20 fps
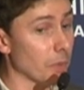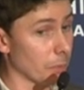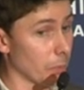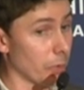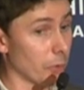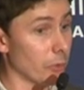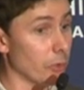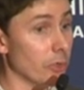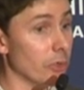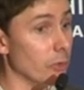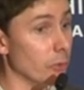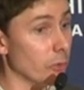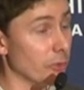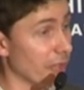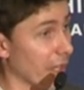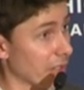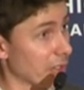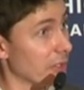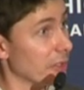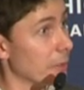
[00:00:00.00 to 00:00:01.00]
Peru was
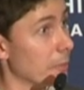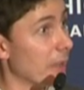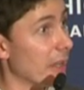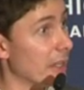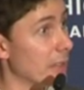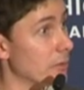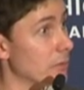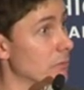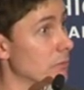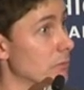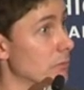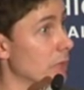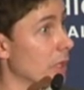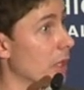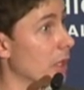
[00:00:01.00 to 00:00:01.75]
actually the main